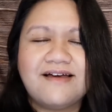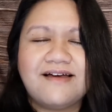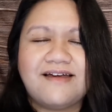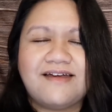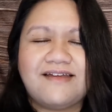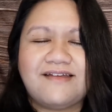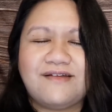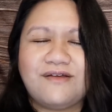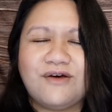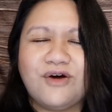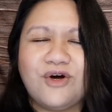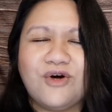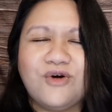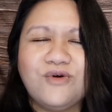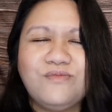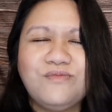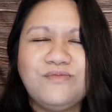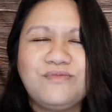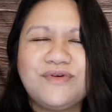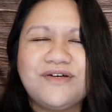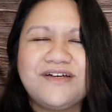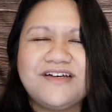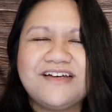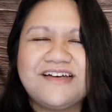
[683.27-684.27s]
and
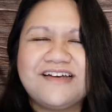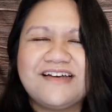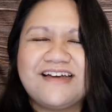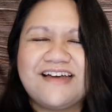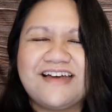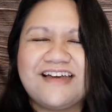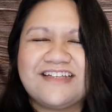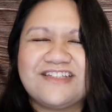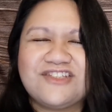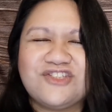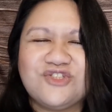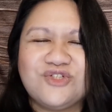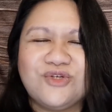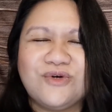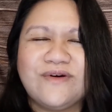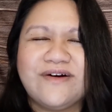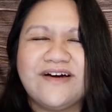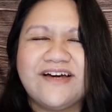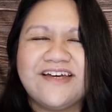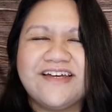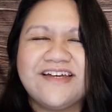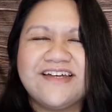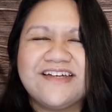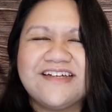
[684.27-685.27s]
hope and
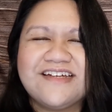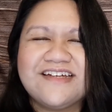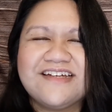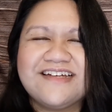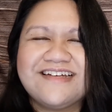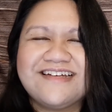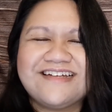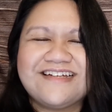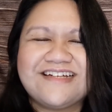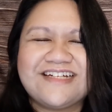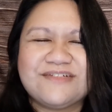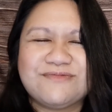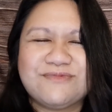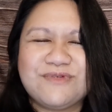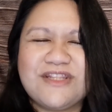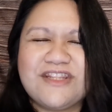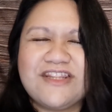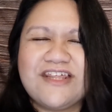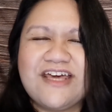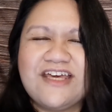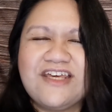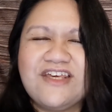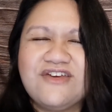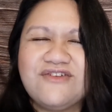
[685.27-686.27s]
joy and we
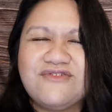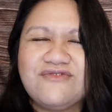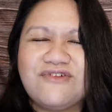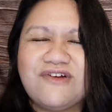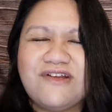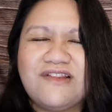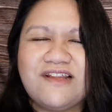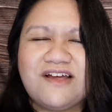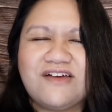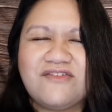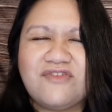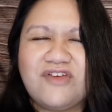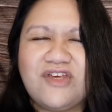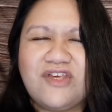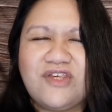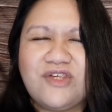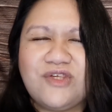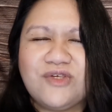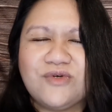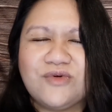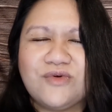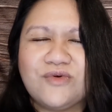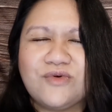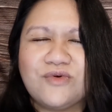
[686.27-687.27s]
thank you for loving
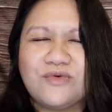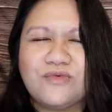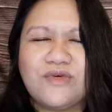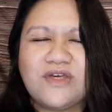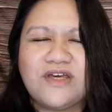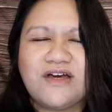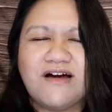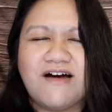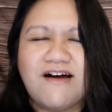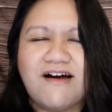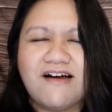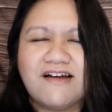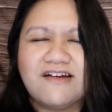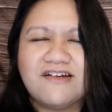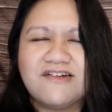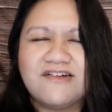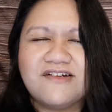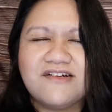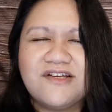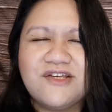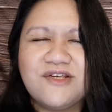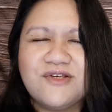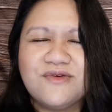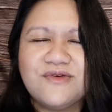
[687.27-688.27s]
you we
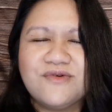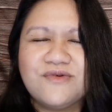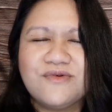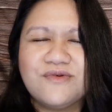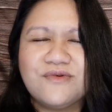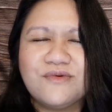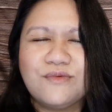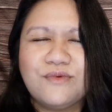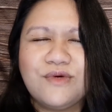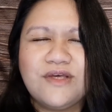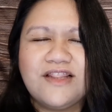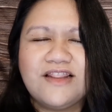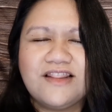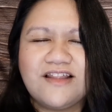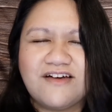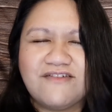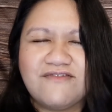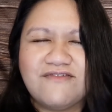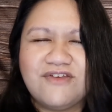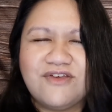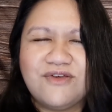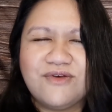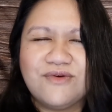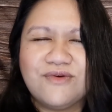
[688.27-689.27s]
honor you we
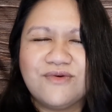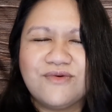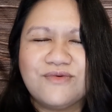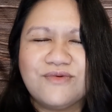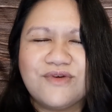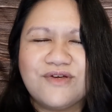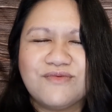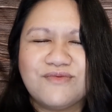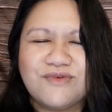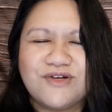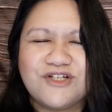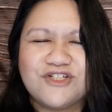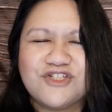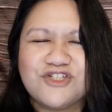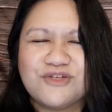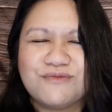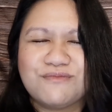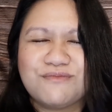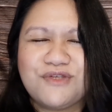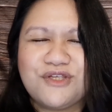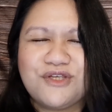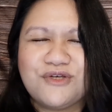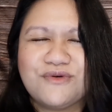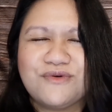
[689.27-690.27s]
love you we
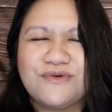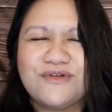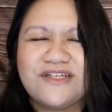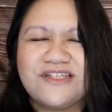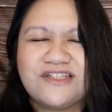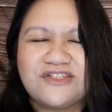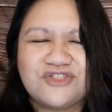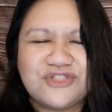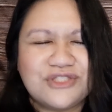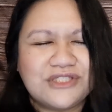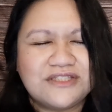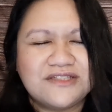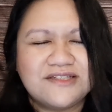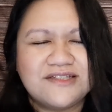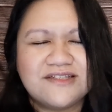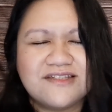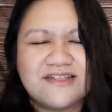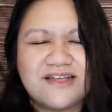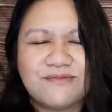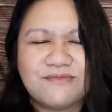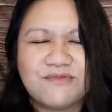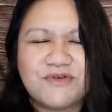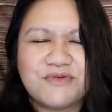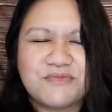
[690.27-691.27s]
worship you in
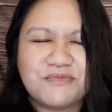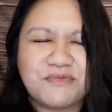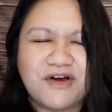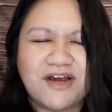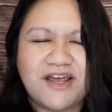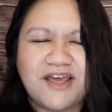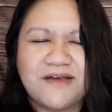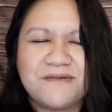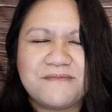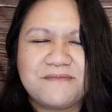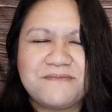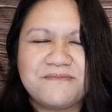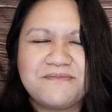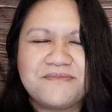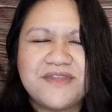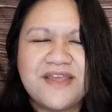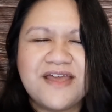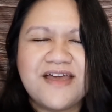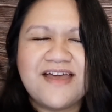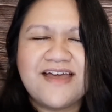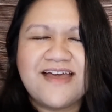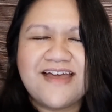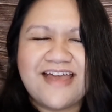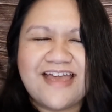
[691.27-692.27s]
jesus name we pray
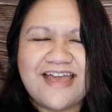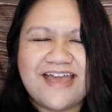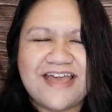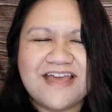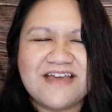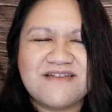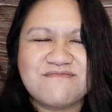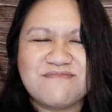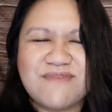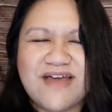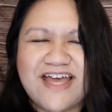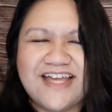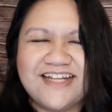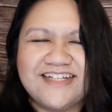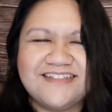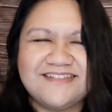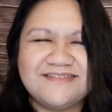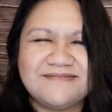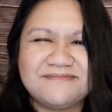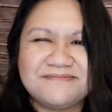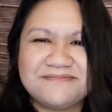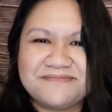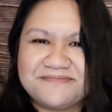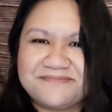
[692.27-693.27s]
amen
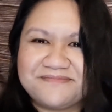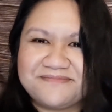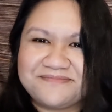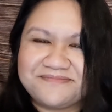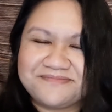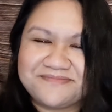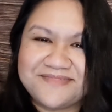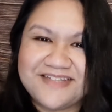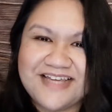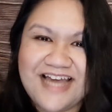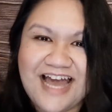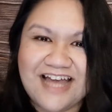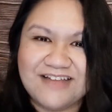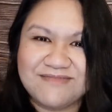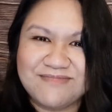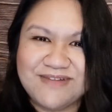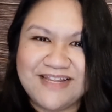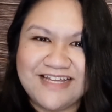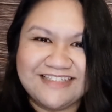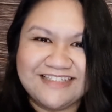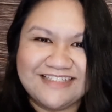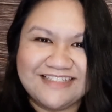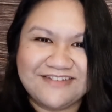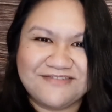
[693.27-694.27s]
God
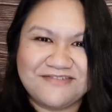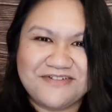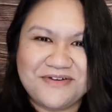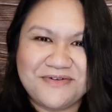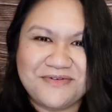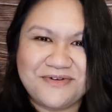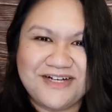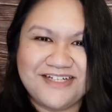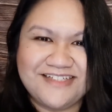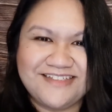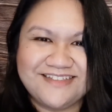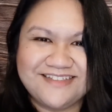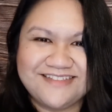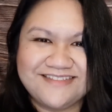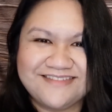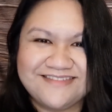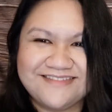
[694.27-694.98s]
bless everyone.